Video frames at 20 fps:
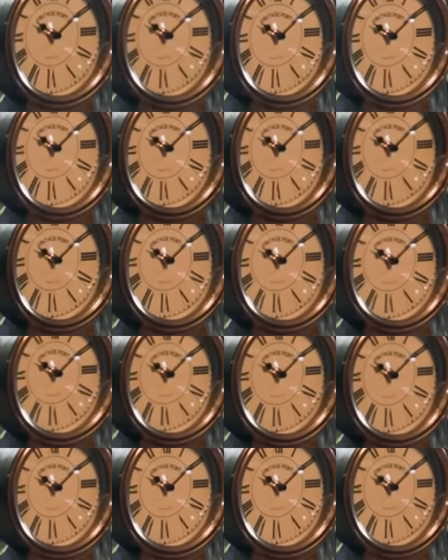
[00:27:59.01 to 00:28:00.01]

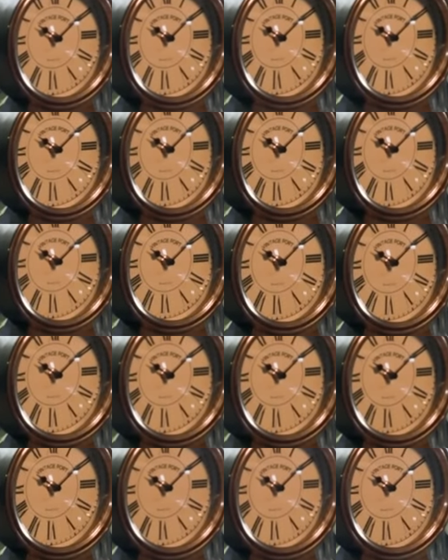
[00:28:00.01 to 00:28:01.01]

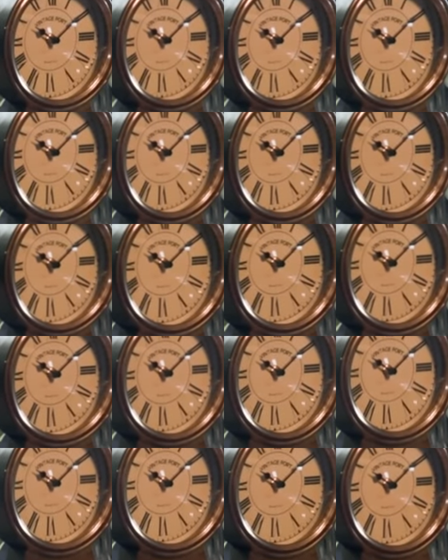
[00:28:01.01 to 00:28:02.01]

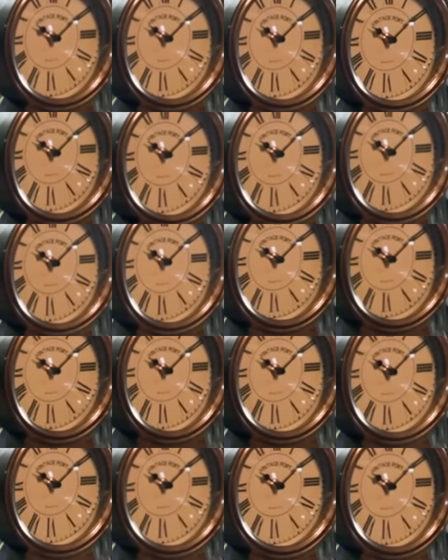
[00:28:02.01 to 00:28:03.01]

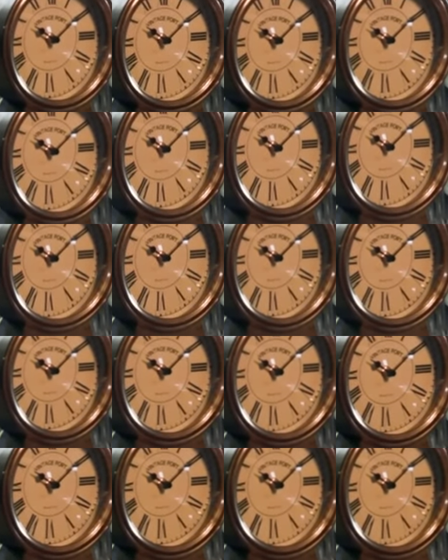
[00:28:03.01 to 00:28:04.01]

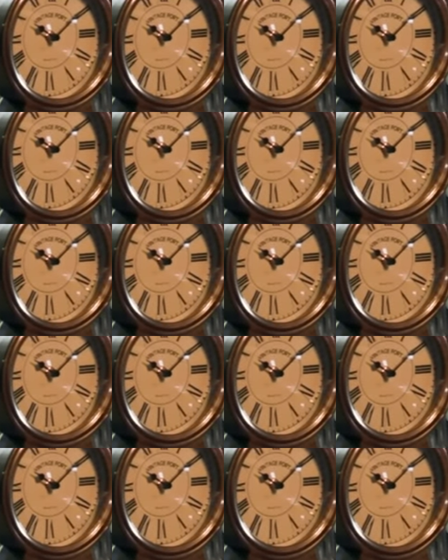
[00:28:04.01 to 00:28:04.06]
(not speaking)